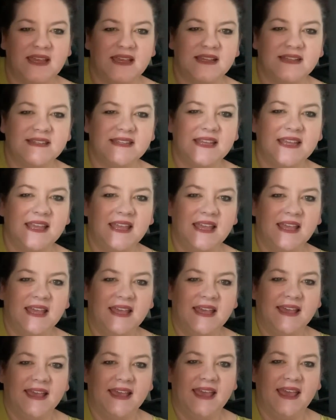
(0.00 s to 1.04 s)
it.
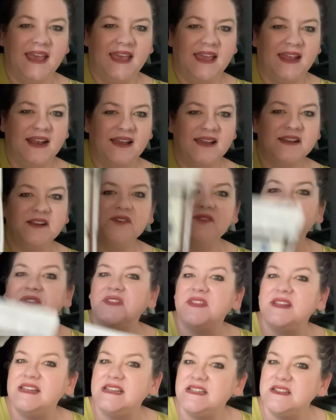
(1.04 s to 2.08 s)
And I don't feel
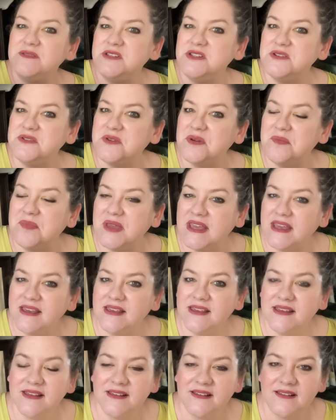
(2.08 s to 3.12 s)
the need to do a
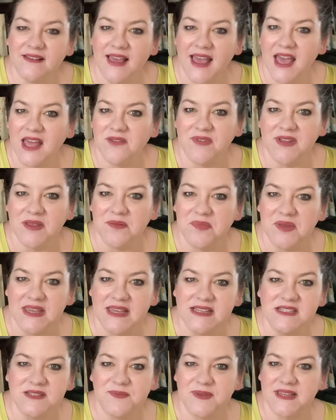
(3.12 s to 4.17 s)
big Advent
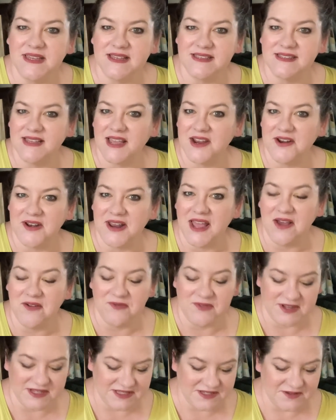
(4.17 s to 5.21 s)
piece because I already have
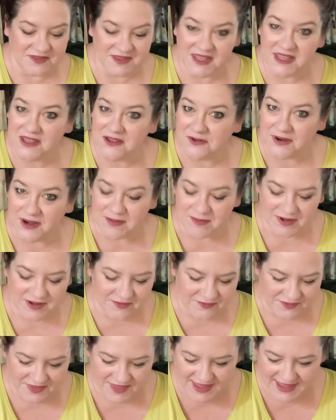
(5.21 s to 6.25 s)
one. So thank you, Grandma,
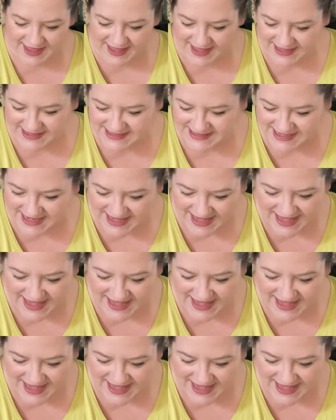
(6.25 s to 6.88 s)
for that.